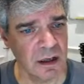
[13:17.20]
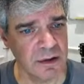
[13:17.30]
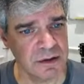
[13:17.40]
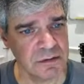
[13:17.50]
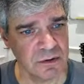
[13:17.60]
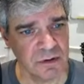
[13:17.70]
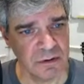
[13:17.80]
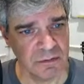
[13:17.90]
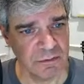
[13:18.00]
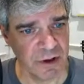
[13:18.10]
this
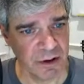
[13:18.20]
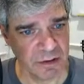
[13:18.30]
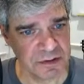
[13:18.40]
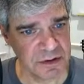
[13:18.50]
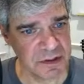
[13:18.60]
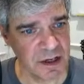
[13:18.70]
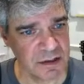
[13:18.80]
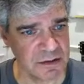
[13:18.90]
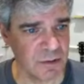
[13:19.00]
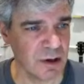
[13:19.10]
one fails the
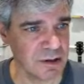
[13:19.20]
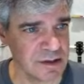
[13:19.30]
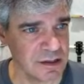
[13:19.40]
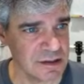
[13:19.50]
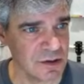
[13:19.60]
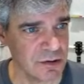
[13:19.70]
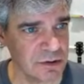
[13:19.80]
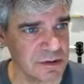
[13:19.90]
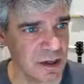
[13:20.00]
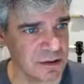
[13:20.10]
test. Well, it says
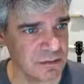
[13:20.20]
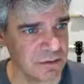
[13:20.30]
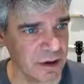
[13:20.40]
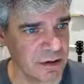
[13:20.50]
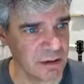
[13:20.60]
total is not defined.